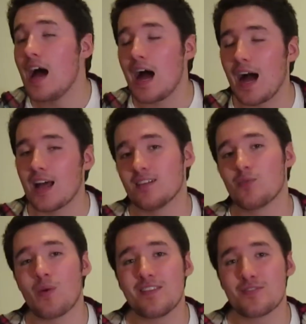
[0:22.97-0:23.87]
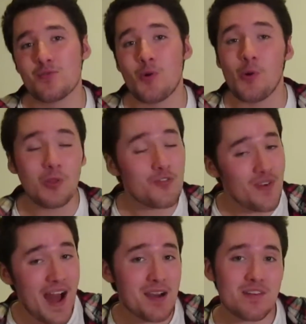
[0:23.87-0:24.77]
and went through all the
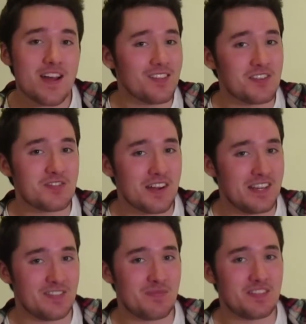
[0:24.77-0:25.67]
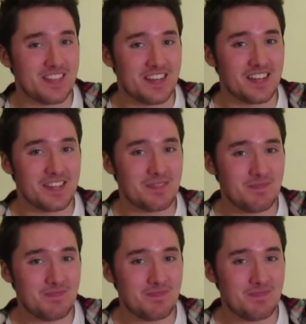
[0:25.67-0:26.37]
fan mail that you guys have been sending in.